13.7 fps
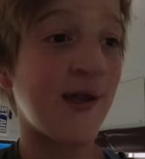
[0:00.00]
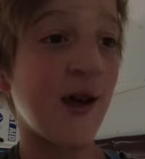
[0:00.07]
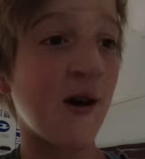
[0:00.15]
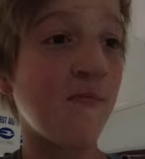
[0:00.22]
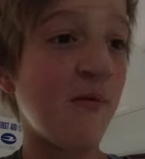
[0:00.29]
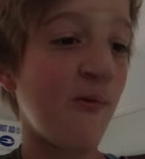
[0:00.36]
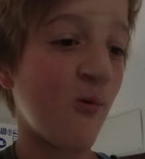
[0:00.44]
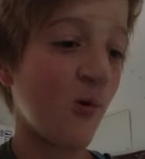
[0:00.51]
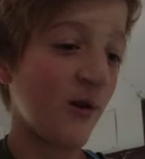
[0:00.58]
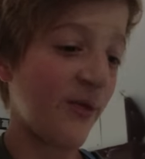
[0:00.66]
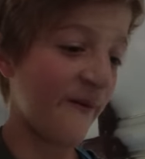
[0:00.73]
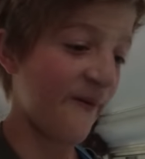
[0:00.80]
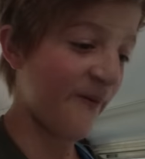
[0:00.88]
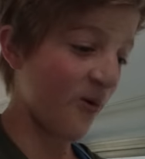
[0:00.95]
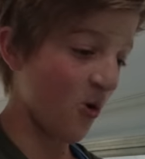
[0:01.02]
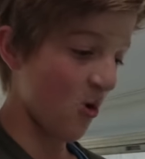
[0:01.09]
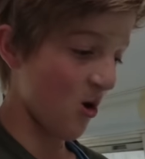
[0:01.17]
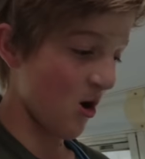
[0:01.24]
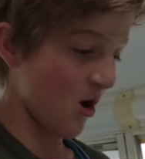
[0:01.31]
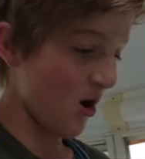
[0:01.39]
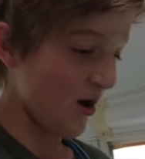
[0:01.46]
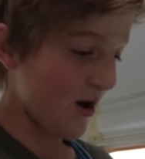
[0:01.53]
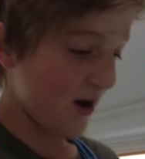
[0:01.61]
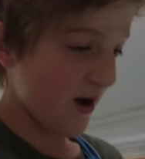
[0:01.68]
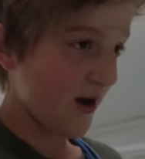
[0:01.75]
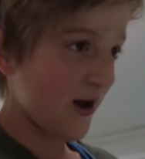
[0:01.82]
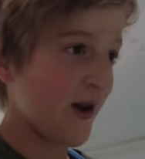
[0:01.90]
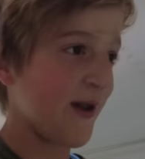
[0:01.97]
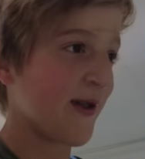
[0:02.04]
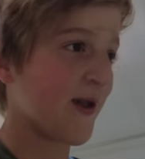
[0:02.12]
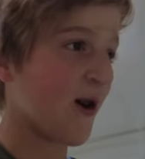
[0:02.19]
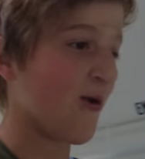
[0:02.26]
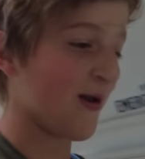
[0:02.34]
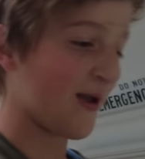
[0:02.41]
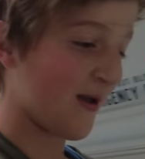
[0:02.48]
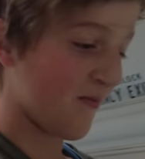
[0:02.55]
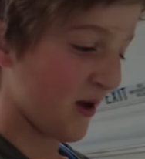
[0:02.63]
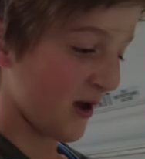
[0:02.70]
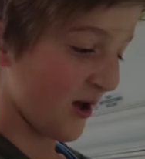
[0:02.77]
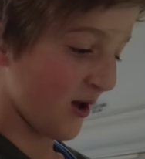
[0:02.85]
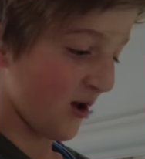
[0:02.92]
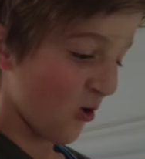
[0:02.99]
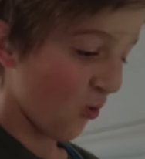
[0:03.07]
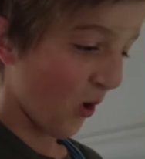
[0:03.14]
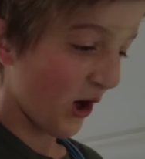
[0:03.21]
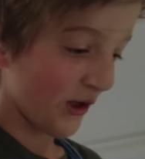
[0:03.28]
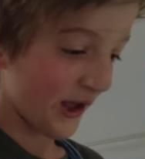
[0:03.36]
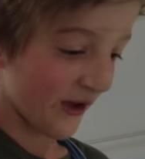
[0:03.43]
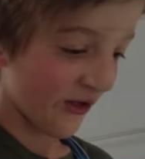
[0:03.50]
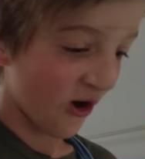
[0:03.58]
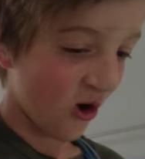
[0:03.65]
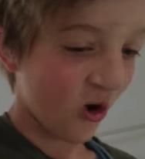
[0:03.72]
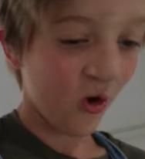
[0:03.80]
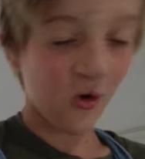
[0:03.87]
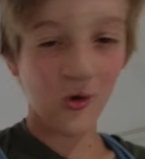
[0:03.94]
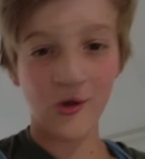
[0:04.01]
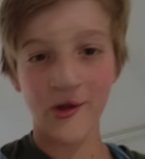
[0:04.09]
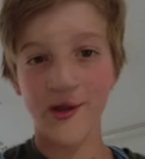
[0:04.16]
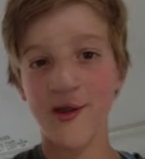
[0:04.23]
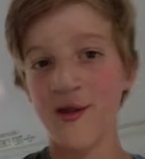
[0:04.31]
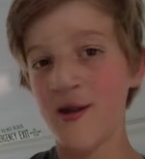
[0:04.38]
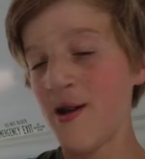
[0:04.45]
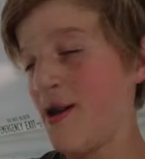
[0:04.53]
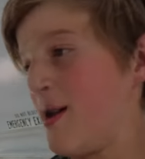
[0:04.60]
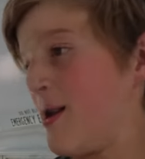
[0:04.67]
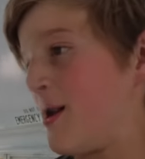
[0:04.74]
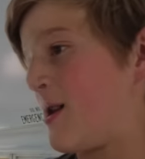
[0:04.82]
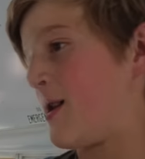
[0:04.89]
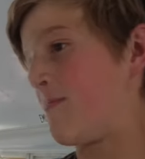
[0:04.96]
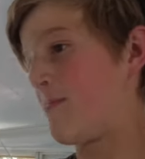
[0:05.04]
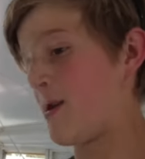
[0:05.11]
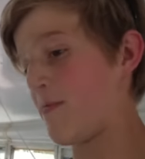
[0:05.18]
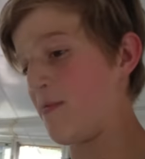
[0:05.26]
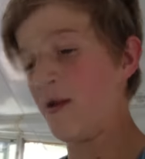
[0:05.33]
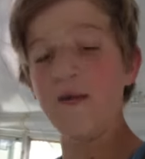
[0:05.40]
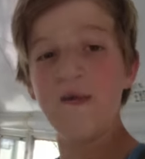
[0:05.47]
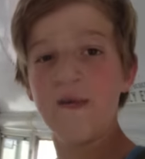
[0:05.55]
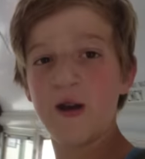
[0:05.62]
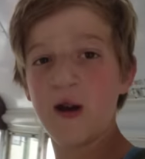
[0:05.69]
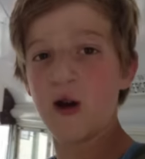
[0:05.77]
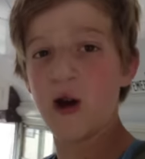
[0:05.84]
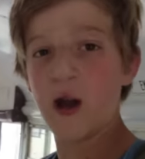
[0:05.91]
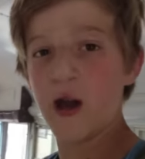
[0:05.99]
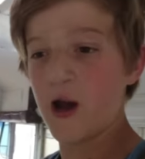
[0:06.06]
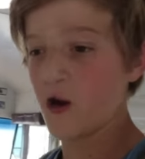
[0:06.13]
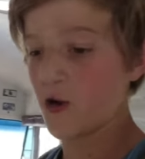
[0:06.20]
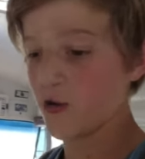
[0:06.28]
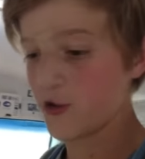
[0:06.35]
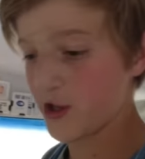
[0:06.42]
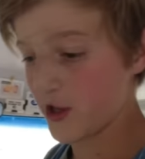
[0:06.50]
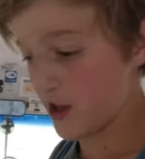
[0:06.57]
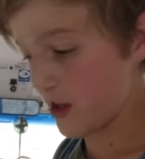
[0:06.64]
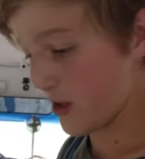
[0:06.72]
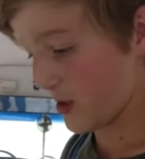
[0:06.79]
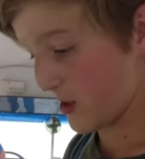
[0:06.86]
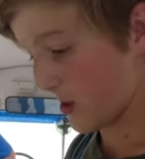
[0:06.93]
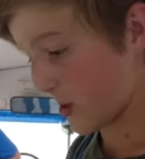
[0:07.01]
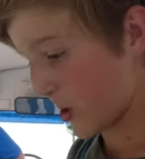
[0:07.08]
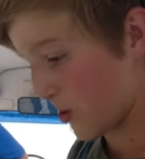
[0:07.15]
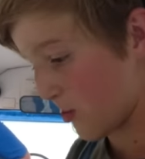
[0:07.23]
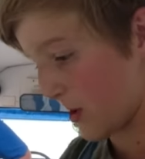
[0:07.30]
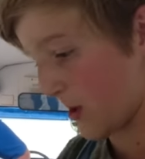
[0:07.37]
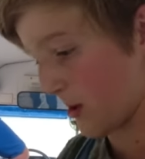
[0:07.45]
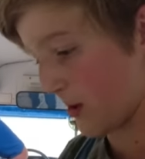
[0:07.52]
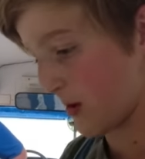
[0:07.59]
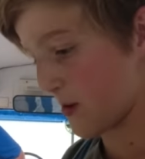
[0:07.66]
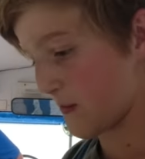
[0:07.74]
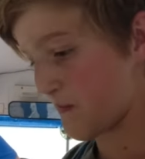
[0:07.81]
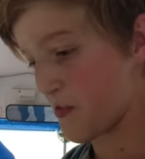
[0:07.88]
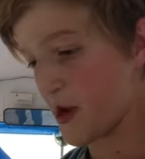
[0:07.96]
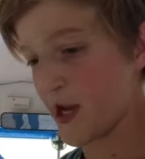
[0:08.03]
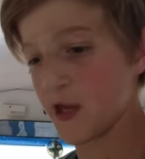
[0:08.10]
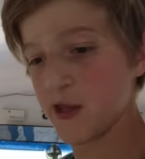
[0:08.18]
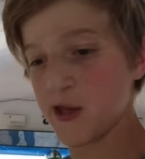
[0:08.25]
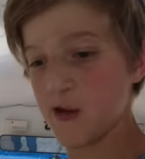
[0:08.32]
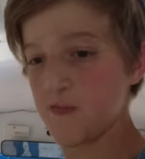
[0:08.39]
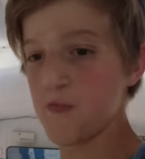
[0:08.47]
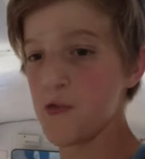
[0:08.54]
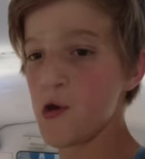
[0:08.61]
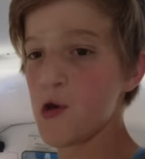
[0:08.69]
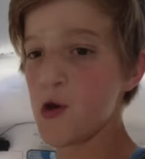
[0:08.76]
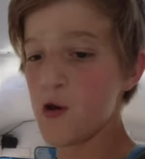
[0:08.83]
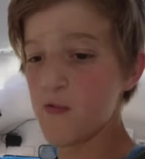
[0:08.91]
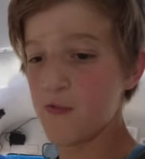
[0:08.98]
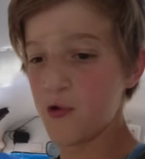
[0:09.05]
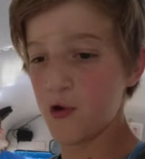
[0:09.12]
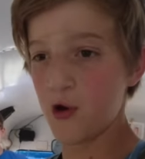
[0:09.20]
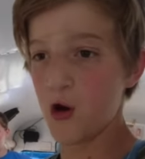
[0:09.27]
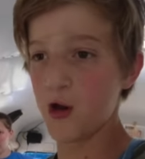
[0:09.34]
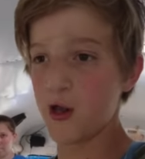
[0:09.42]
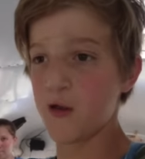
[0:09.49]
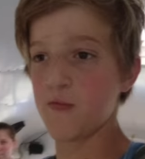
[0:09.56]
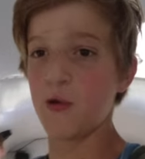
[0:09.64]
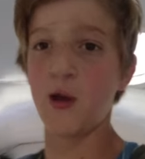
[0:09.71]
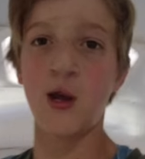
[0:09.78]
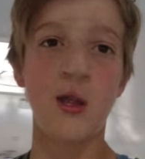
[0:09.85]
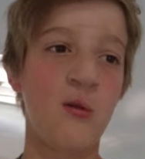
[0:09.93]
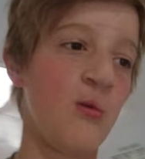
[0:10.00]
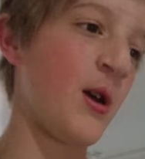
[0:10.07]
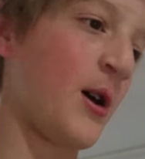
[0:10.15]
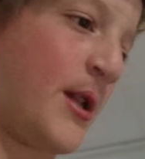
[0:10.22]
step with the floor is going to be welding the holes and maybe figuring out a coating of paint to put on it, because we